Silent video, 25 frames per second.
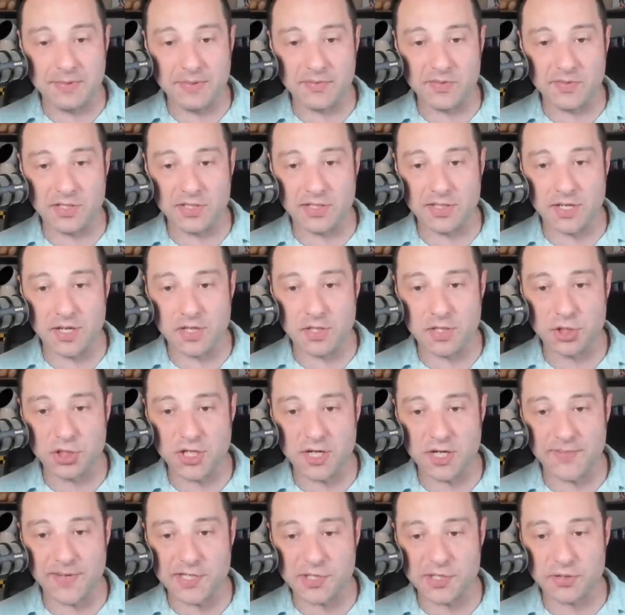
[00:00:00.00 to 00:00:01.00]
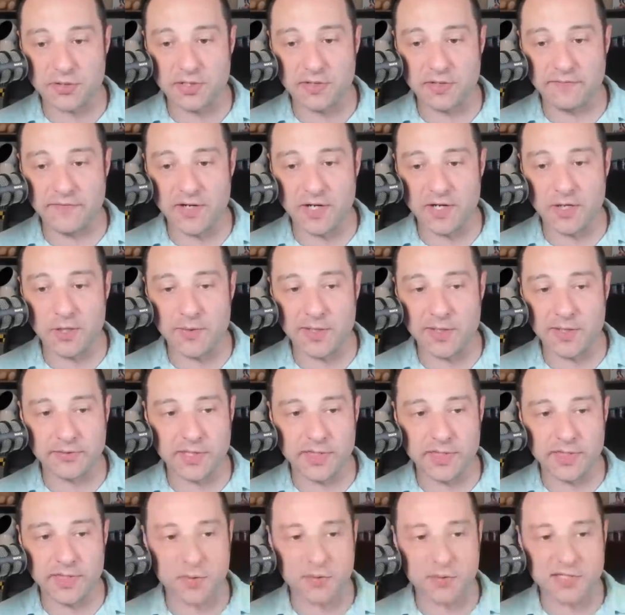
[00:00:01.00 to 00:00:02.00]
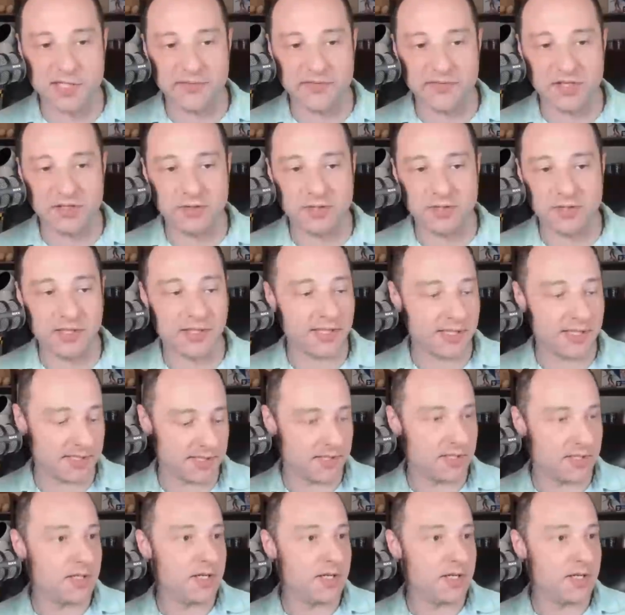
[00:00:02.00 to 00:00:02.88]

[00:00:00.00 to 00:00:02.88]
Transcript: Let me uh, share my screen very quickly. This won't take very long, guys.